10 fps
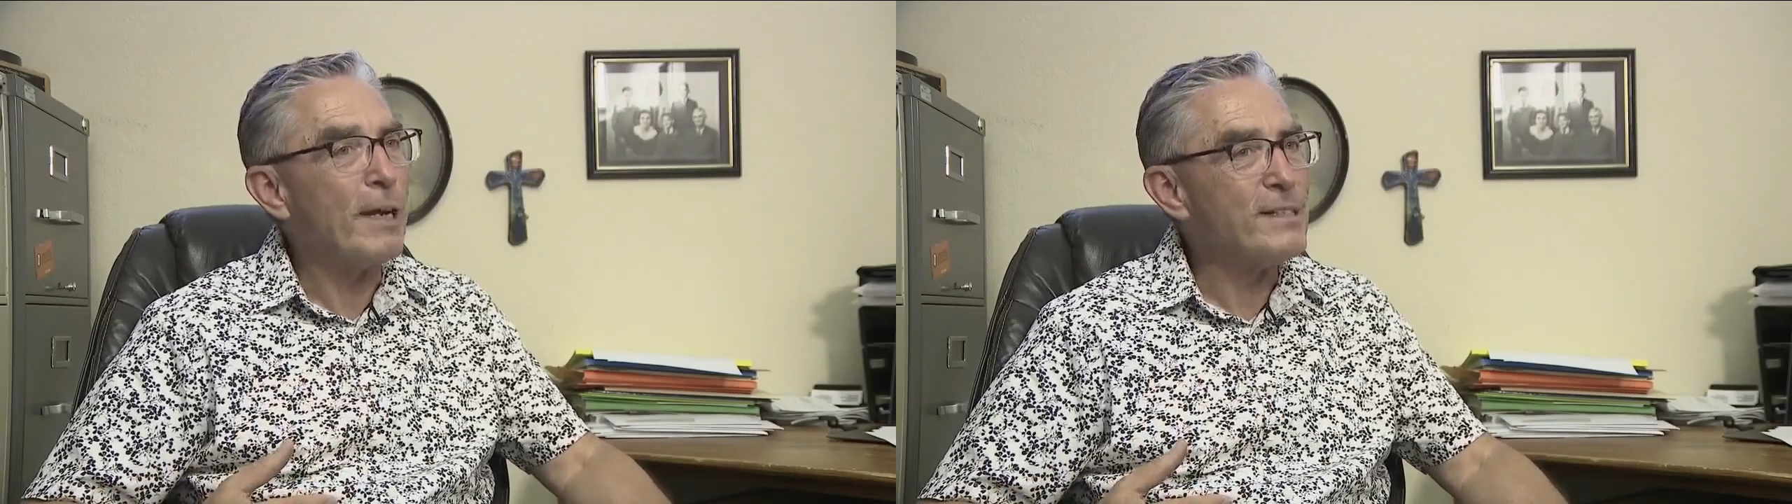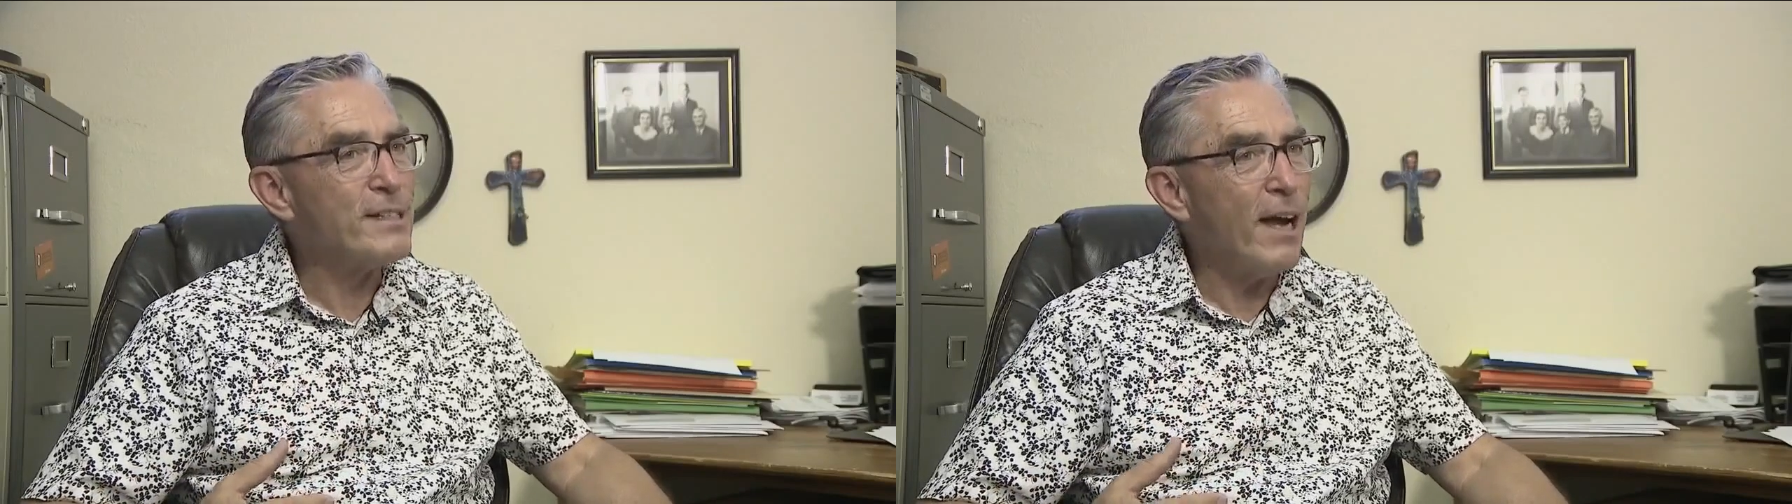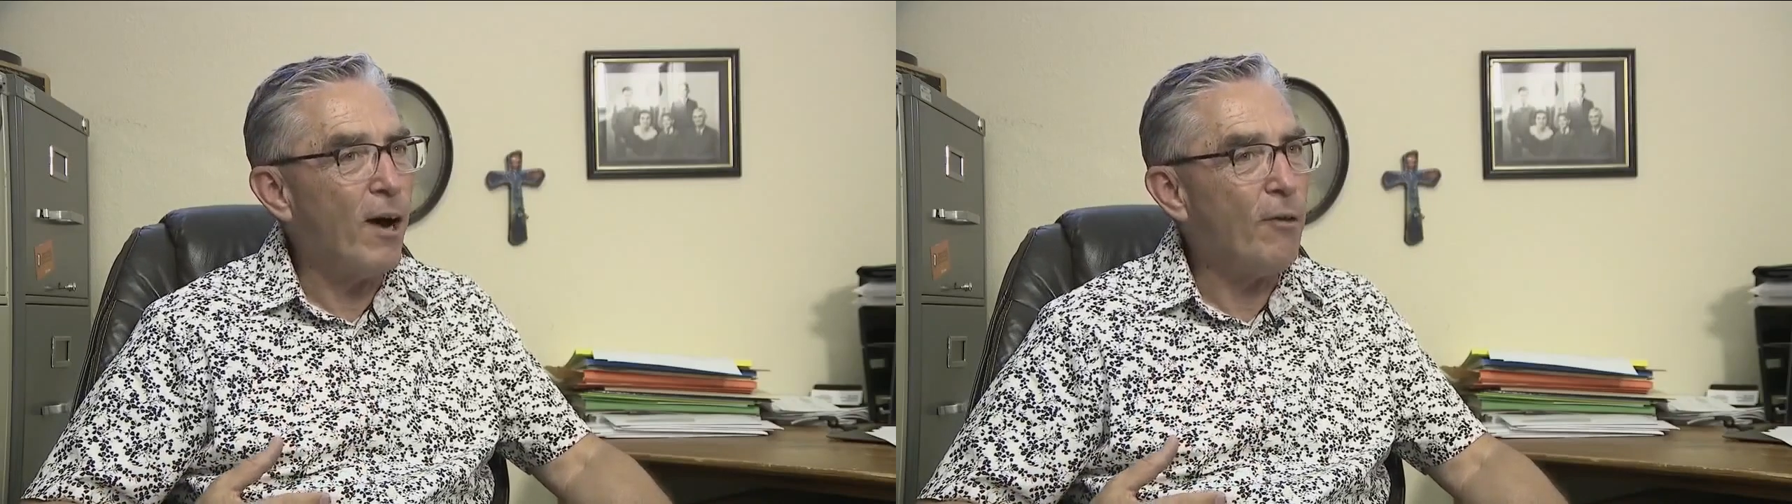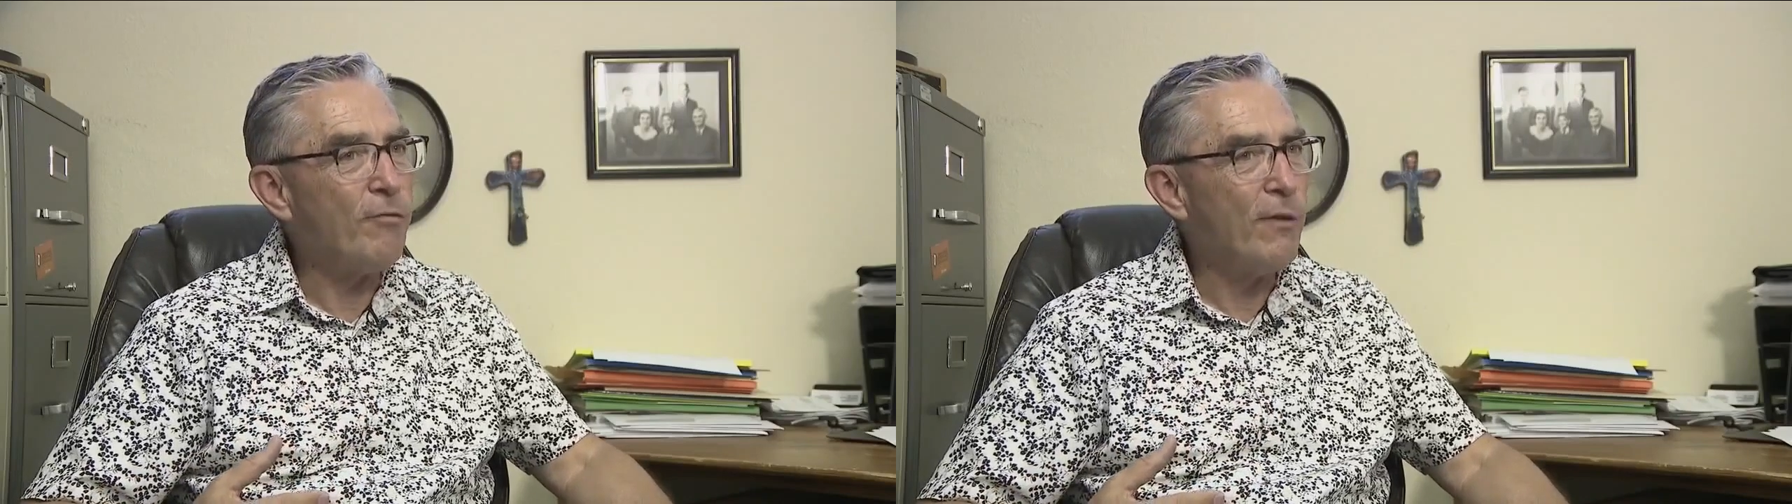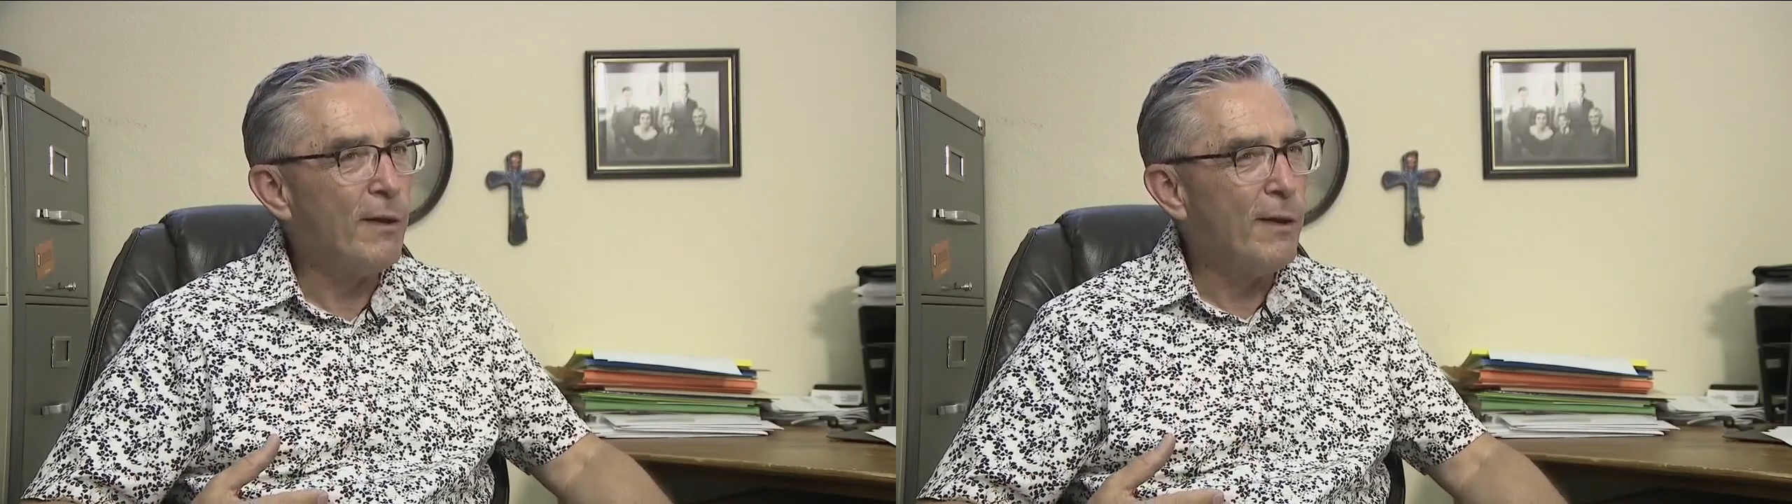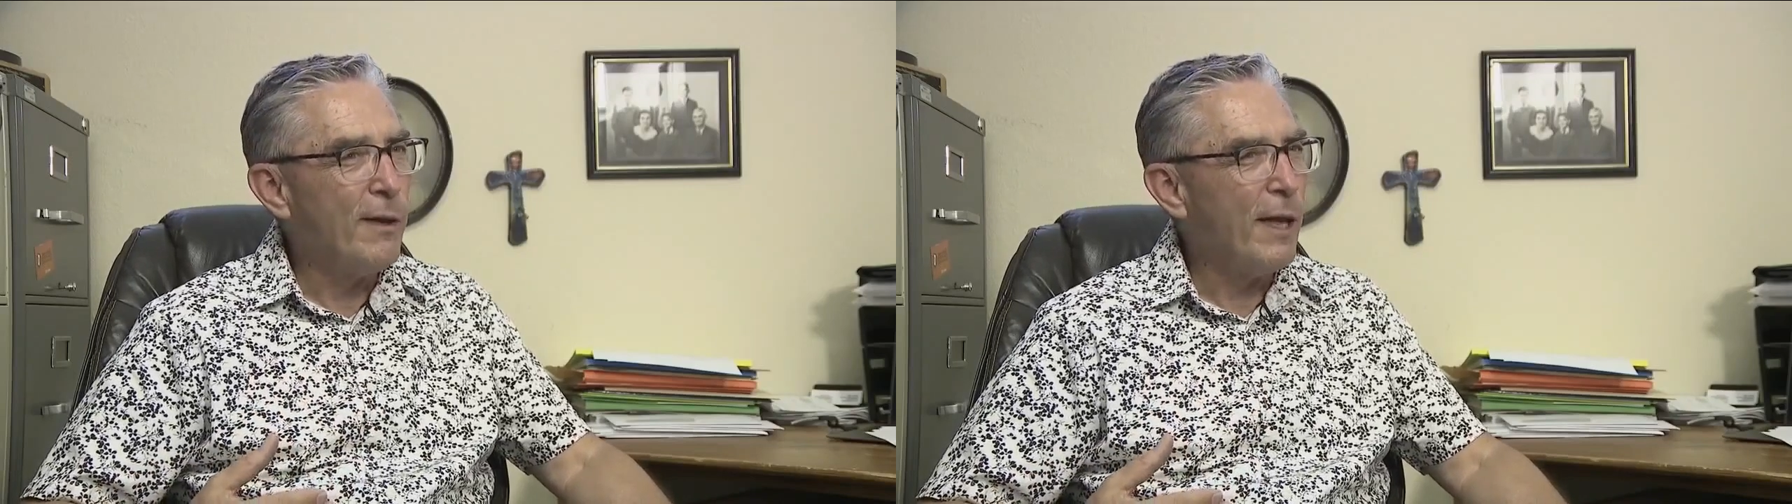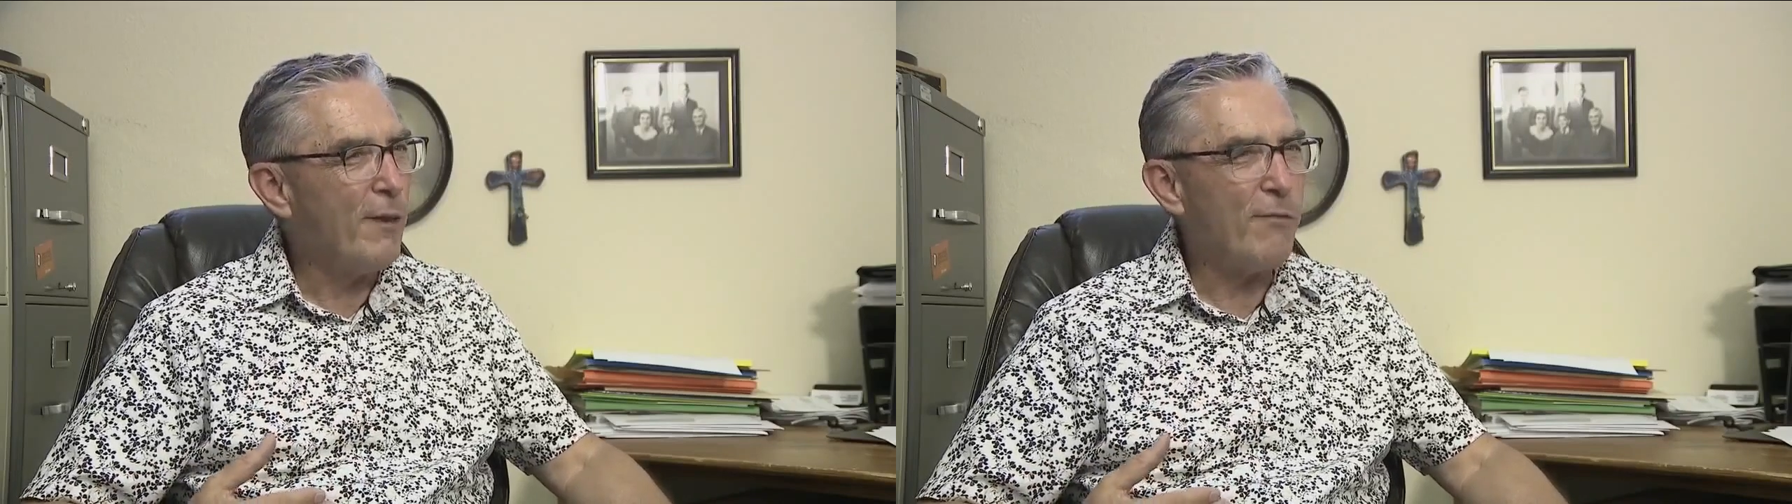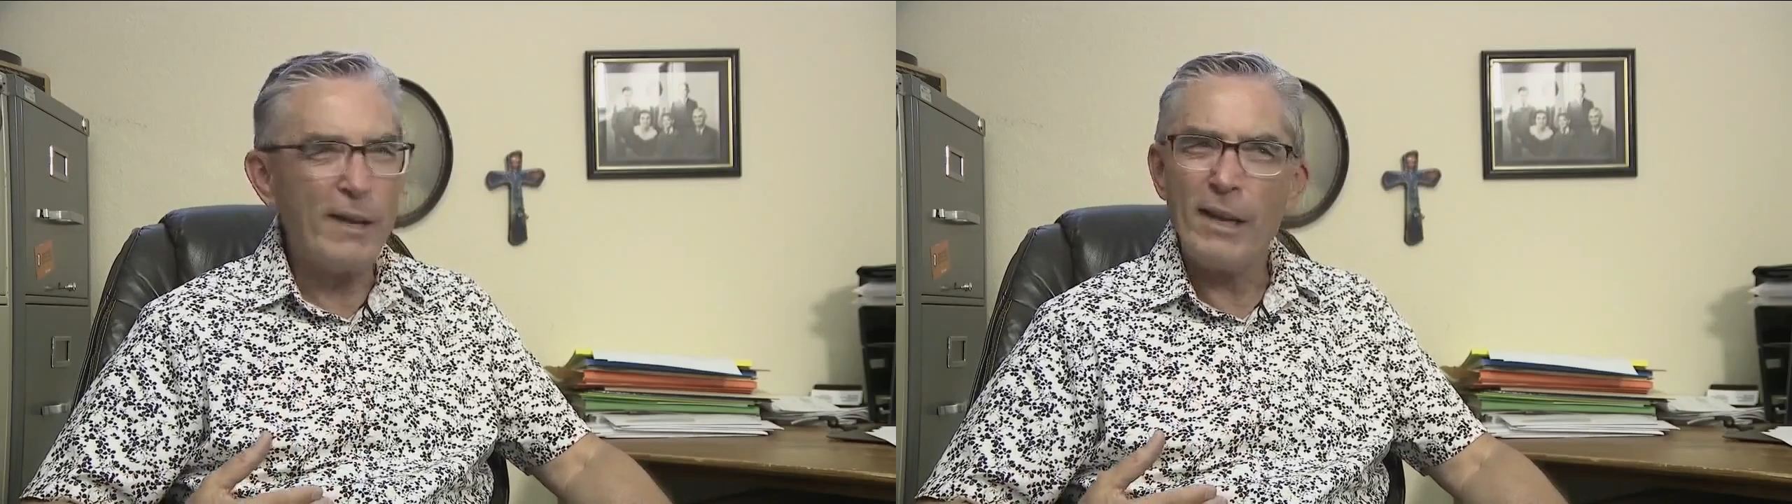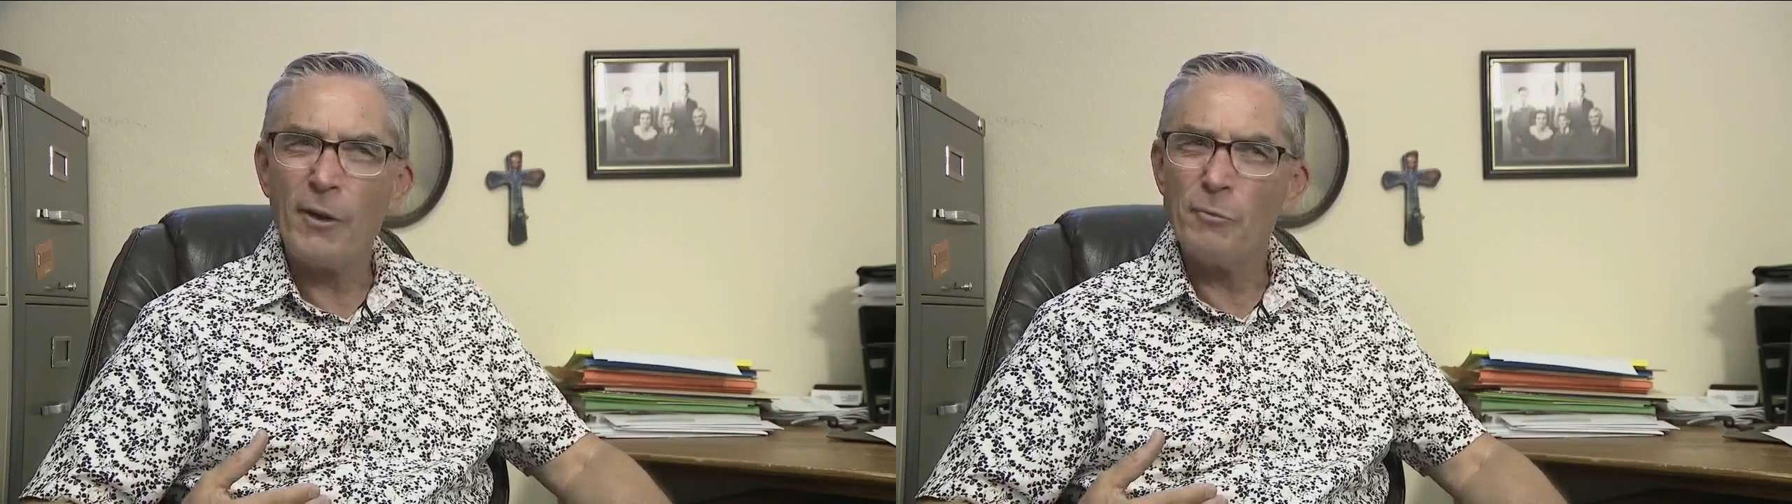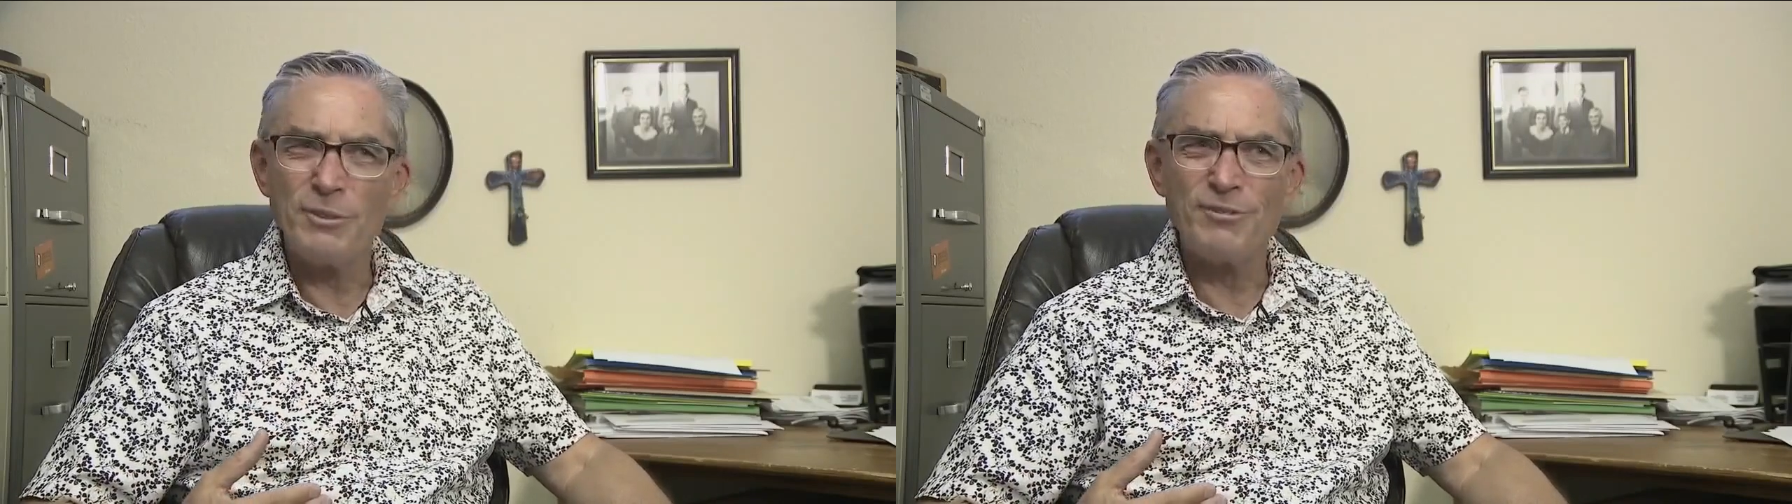myself and find
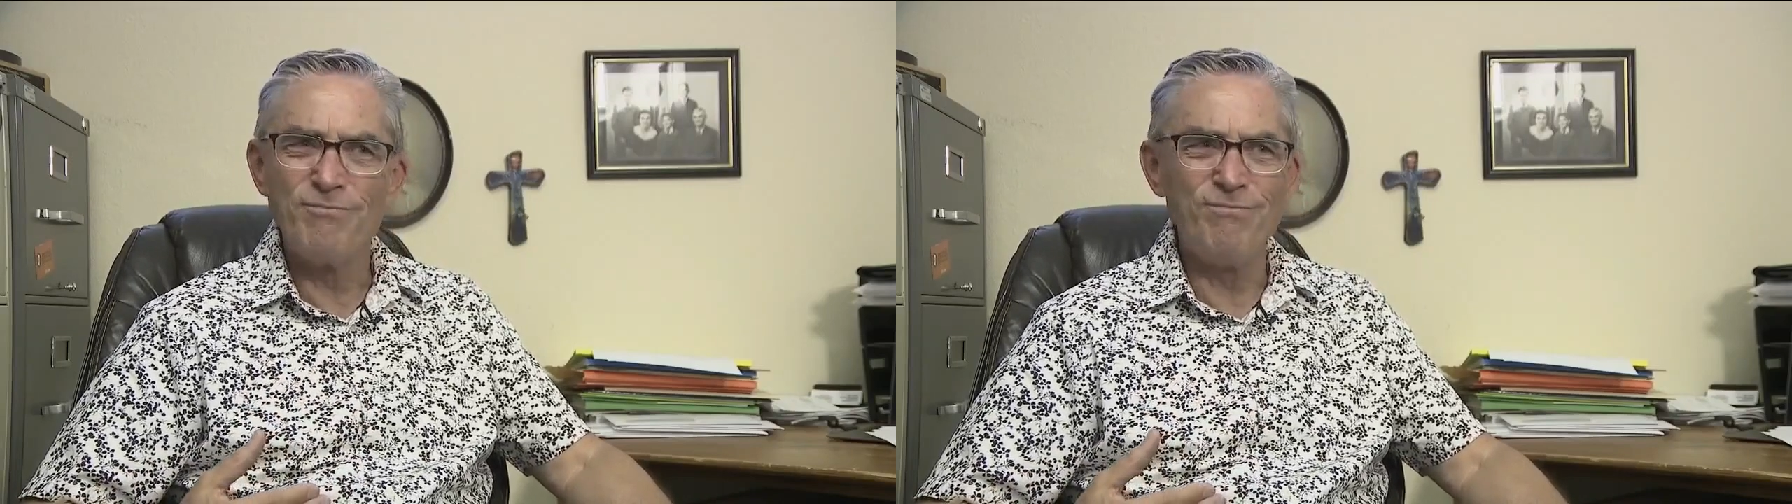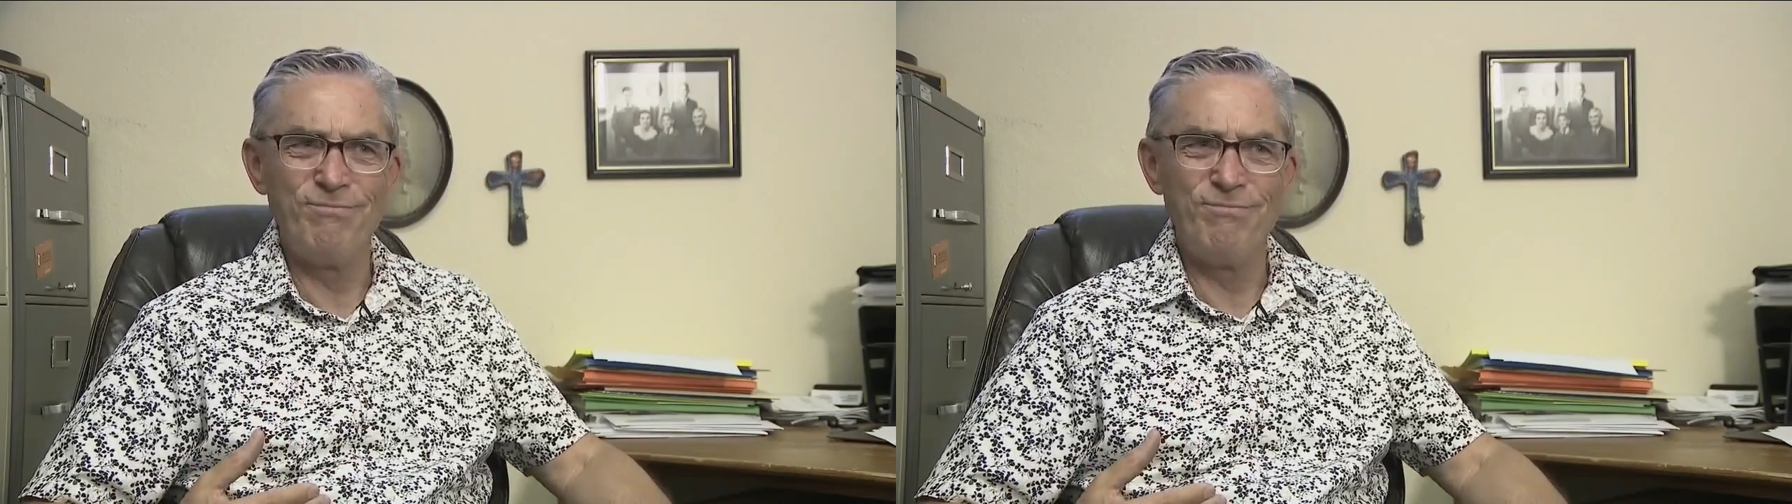out it was